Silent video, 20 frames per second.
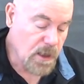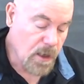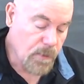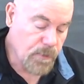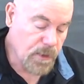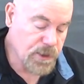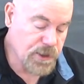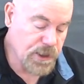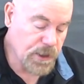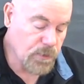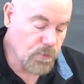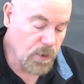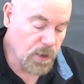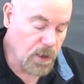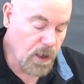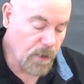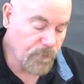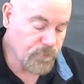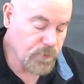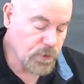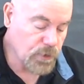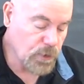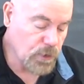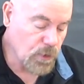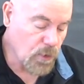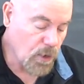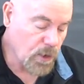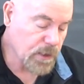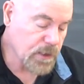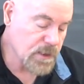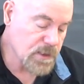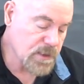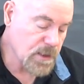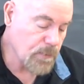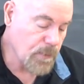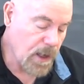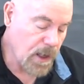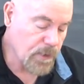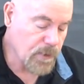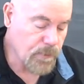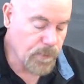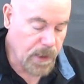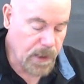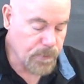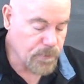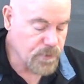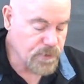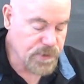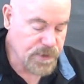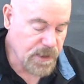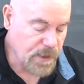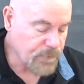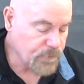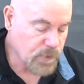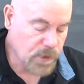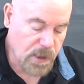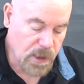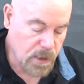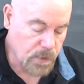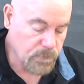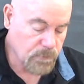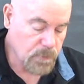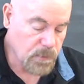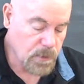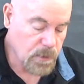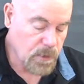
but she'd run off to New York, and somehow the papers never come.